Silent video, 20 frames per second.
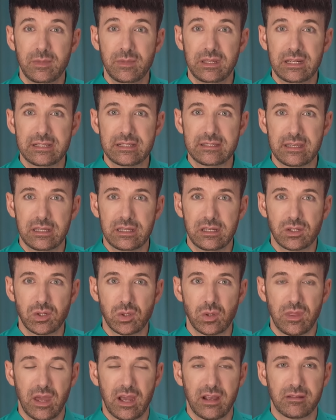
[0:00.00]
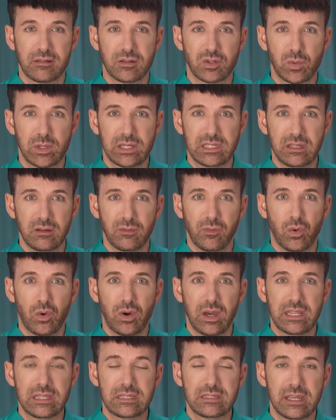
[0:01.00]
Minutes in
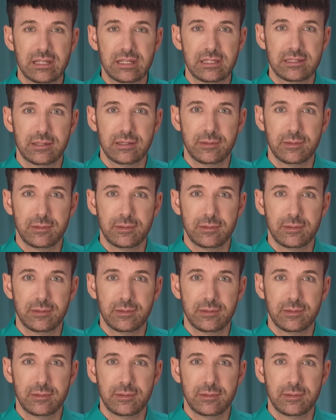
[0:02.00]
2024 and said,